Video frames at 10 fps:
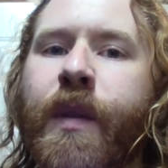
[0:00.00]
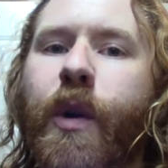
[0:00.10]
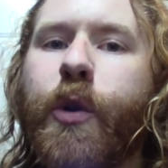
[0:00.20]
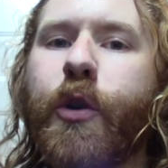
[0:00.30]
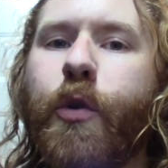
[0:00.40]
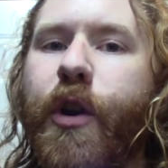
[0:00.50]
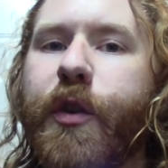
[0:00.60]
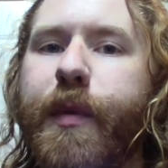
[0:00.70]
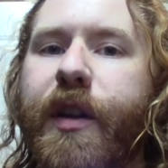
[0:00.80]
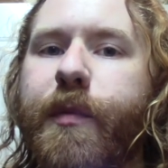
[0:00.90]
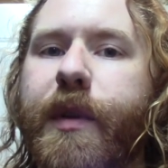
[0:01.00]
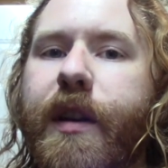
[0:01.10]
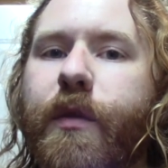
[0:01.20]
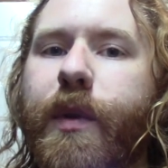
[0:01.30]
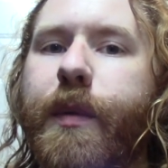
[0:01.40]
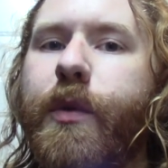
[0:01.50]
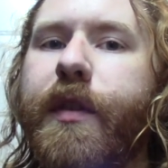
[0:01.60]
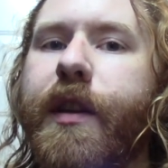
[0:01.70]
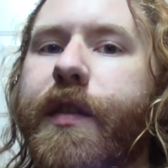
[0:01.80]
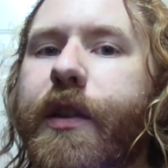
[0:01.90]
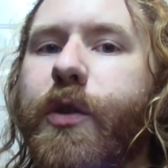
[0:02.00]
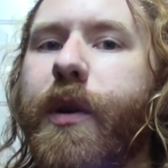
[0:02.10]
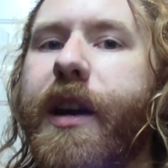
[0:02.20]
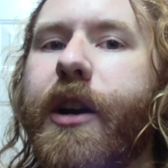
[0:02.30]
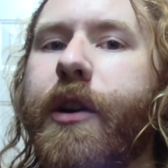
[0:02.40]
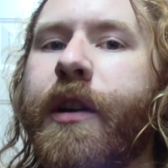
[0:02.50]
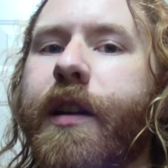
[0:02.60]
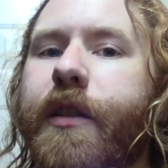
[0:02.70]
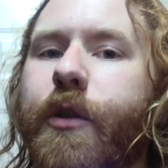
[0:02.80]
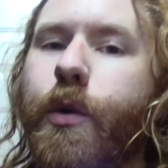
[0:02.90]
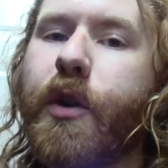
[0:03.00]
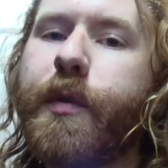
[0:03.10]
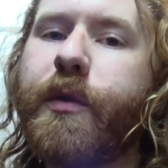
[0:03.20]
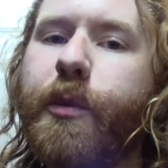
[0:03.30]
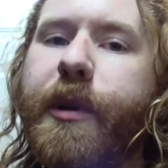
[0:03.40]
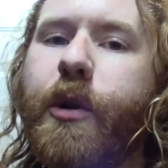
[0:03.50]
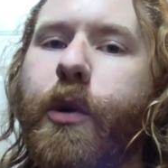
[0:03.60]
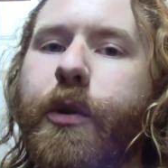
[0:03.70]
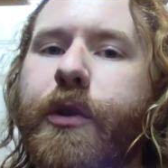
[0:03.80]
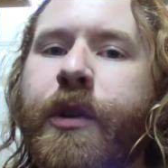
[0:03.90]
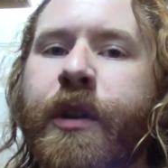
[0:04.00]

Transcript: or the crawl space because when I'm using the central air, the crawl space will be cold.